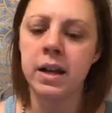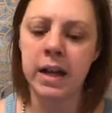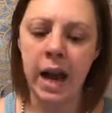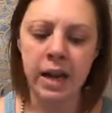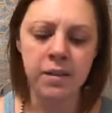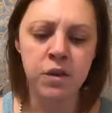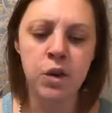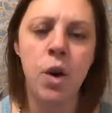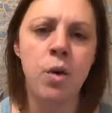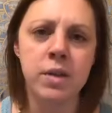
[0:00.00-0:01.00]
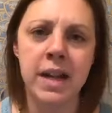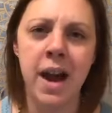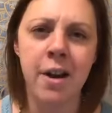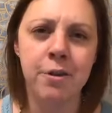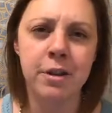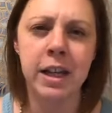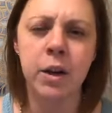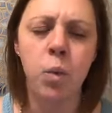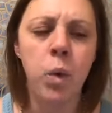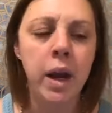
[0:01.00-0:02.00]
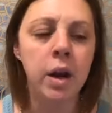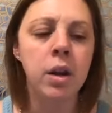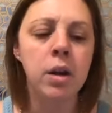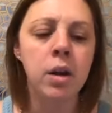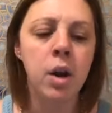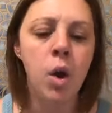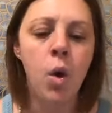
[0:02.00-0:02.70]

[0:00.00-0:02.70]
kind of note down, like, where